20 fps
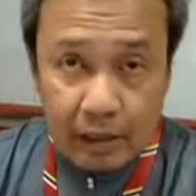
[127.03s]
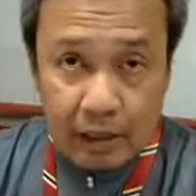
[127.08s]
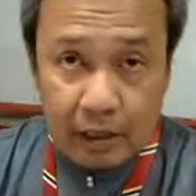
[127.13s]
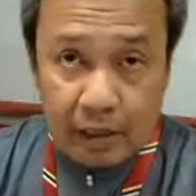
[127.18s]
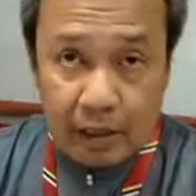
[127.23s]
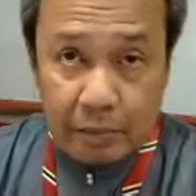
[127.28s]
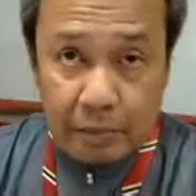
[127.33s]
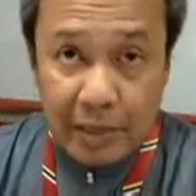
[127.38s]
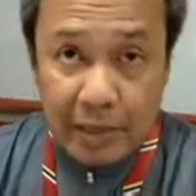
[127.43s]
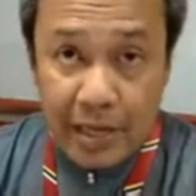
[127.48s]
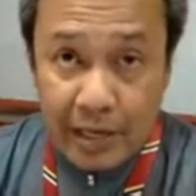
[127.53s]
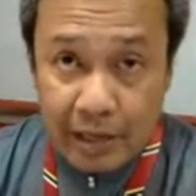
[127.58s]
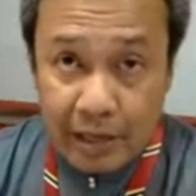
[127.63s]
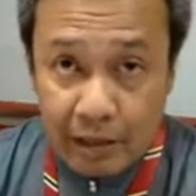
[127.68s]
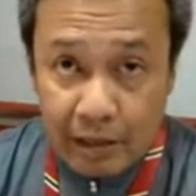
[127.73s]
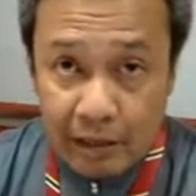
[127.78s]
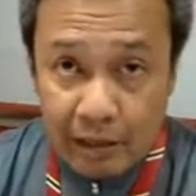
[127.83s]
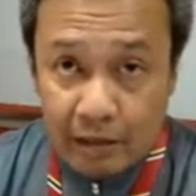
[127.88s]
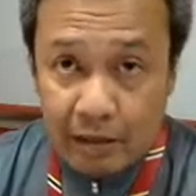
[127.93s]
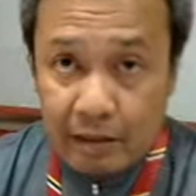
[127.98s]

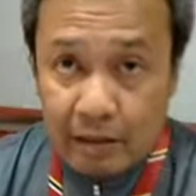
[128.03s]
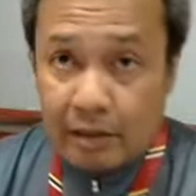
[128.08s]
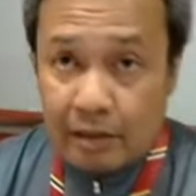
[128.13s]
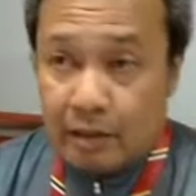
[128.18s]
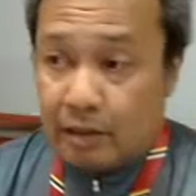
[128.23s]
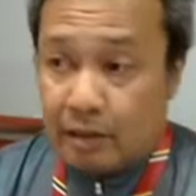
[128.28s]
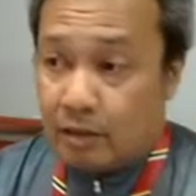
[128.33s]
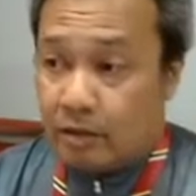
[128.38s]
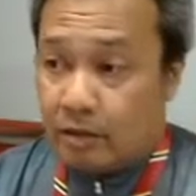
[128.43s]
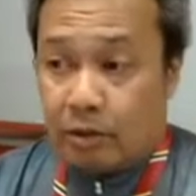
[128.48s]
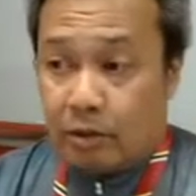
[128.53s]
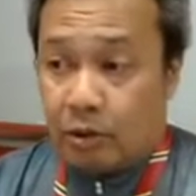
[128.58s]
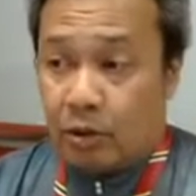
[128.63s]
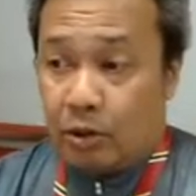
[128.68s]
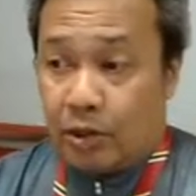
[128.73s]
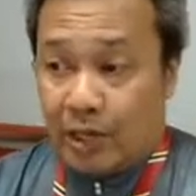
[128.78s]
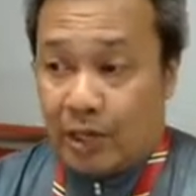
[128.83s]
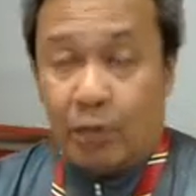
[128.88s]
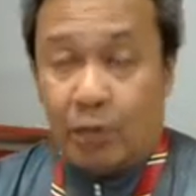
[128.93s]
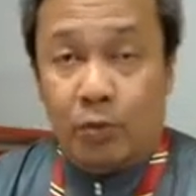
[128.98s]
media,
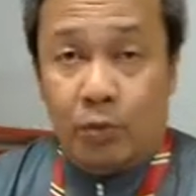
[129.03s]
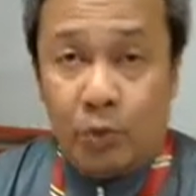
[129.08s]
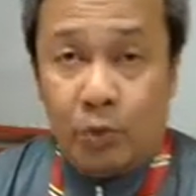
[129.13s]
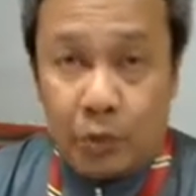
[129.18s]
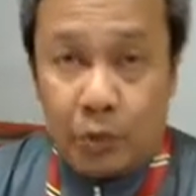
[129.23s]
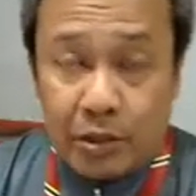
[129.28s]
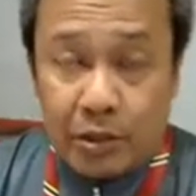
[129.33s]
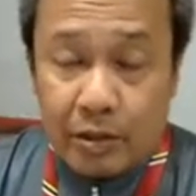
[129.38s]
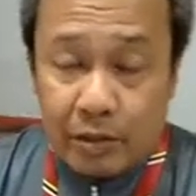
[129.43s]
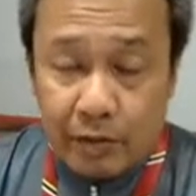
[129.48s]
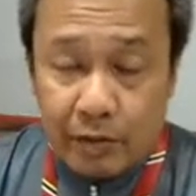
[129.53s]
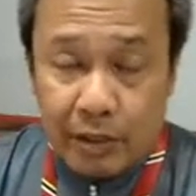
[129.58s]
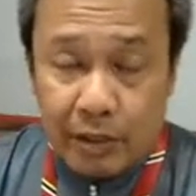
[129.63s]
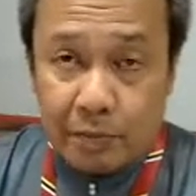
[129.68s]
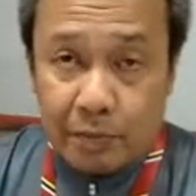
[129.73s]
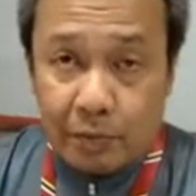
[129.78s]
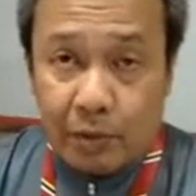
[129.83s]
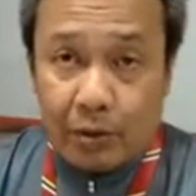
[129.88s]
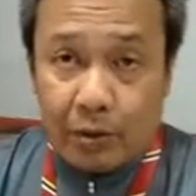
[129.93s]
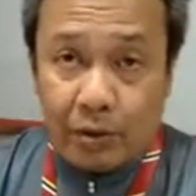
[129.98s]
so it would
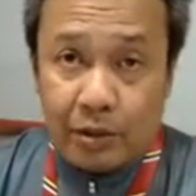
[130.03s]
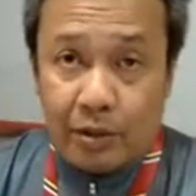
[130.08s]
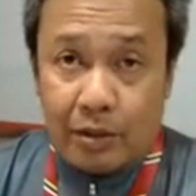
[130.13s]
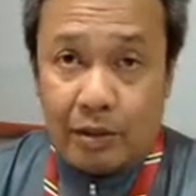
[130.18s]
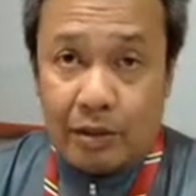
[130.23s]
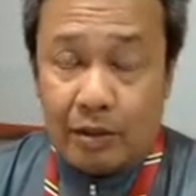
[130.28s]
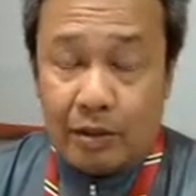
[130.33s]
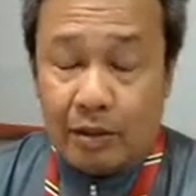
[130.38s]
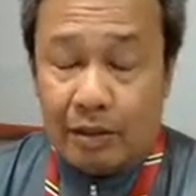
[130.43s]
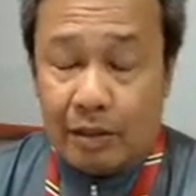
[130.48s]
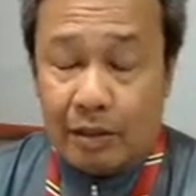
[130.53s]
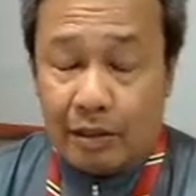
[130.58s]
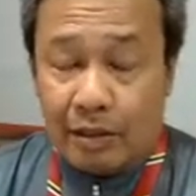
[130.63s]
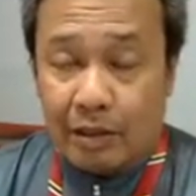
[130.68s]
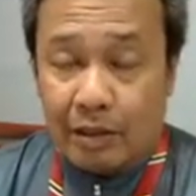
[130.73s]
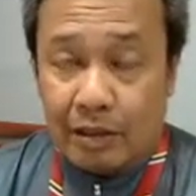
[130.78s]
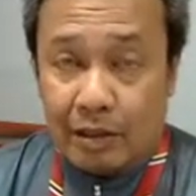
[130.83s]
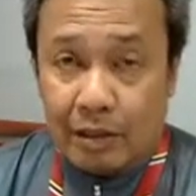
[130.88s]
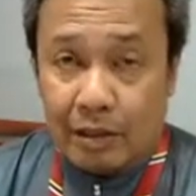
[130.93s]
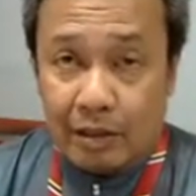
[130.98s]
respond
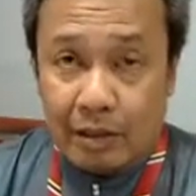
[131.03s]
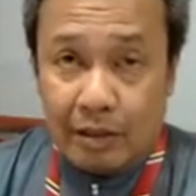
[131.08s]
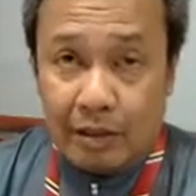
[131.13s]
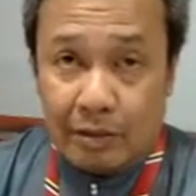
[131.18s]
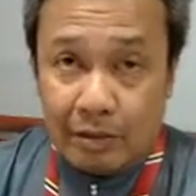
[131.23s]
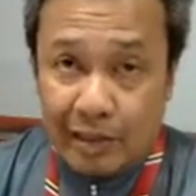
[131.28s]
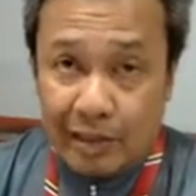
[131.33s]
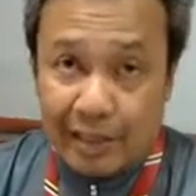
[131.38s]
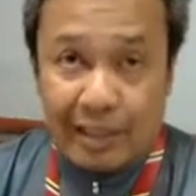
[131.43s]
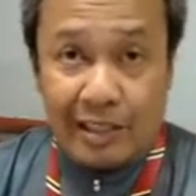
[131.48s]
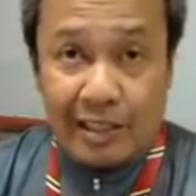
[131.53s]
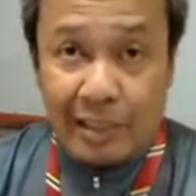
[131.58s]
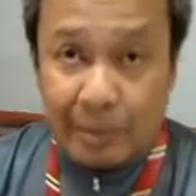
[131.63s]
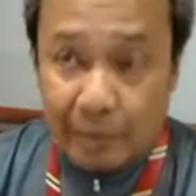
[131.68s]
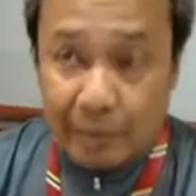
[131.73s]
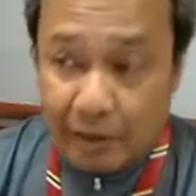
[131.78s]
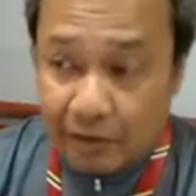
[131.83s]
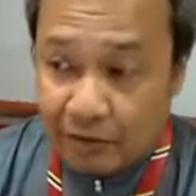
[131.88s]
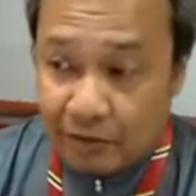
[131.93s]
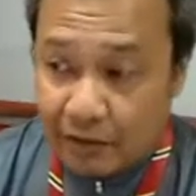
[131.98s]
in a
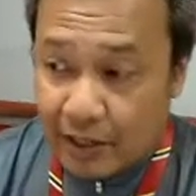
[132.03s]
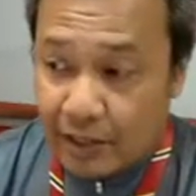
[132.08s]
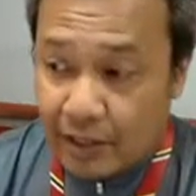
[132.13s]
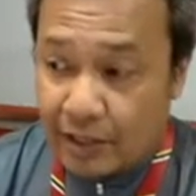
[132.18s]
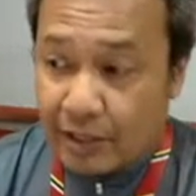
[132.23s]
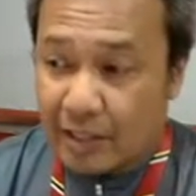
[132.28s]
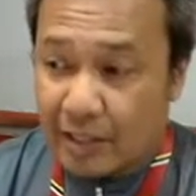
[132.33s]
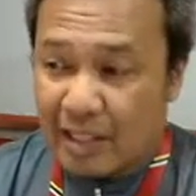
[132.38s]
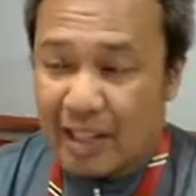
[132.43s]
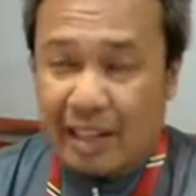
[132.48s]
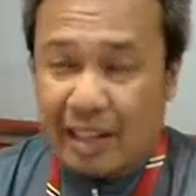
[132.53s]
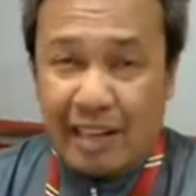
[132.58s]
similar fashion.